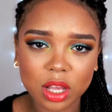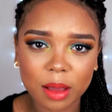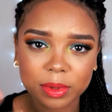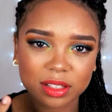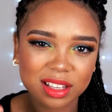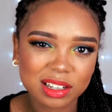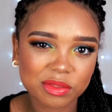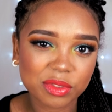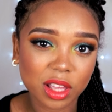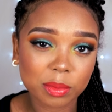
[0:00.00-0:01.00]
top because I
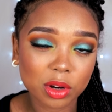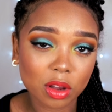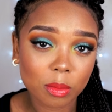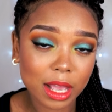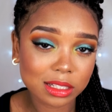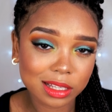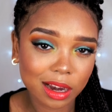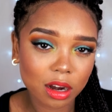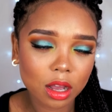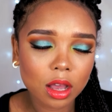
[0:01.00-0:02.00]
didn't feel like putting on
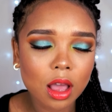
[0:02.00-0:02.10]
mascara.